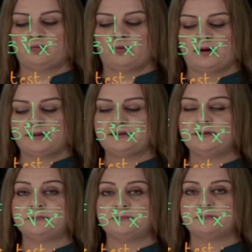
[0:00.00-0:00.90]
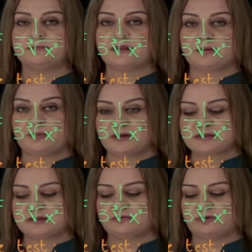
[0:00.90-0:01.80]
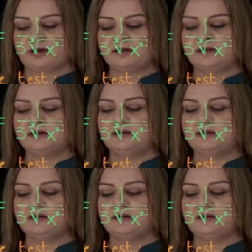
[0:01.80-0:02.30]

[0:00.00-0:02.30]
1, a positive 1.